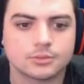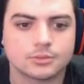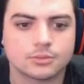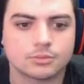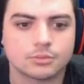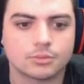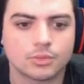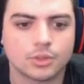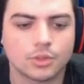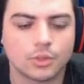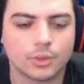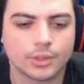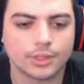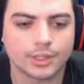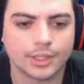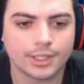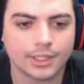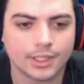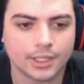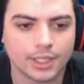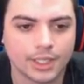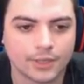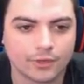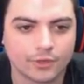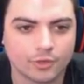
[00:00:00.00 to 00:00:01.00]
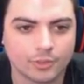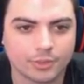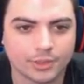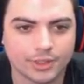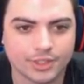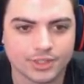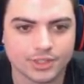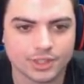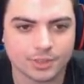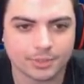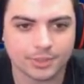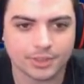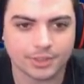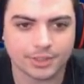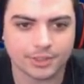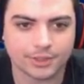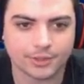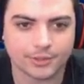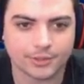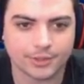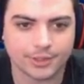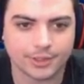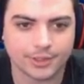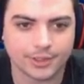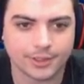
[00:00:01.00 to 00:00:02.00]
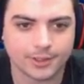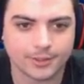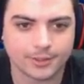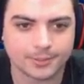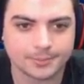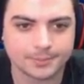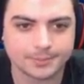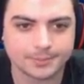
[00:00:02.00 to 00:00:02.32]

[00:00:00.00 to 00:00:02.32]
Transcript: Bro, what the hell? Everybody's up on here right now.